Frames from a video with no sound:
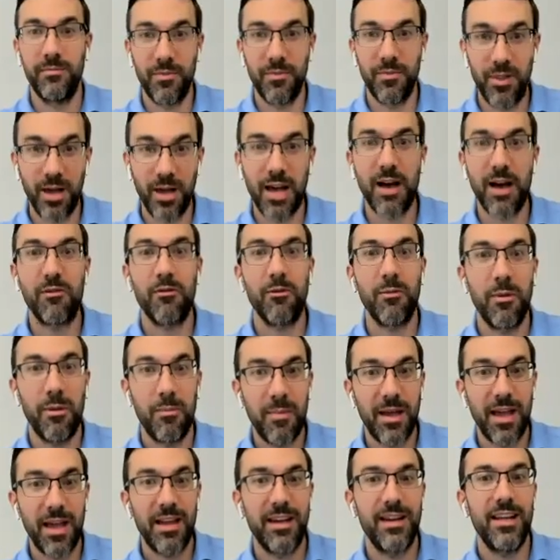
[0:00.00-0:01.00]
the
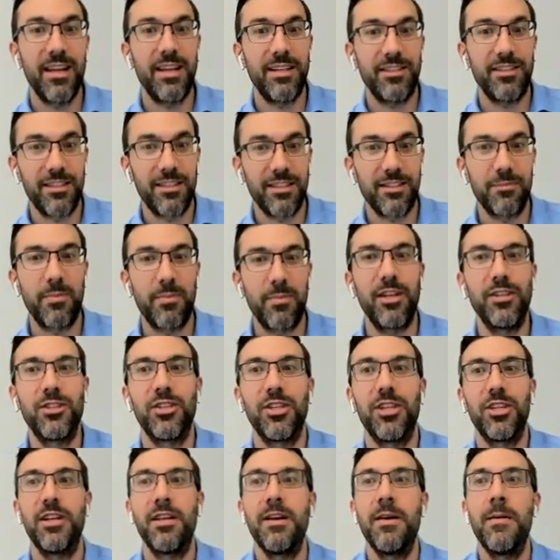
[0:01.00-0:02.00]
government mandate
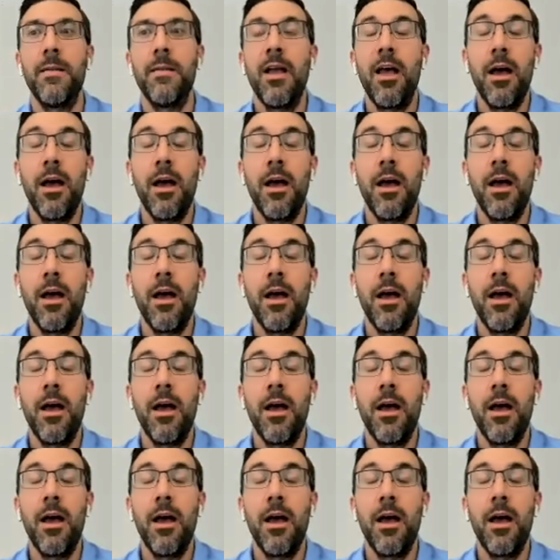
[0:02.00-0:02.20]
suspension.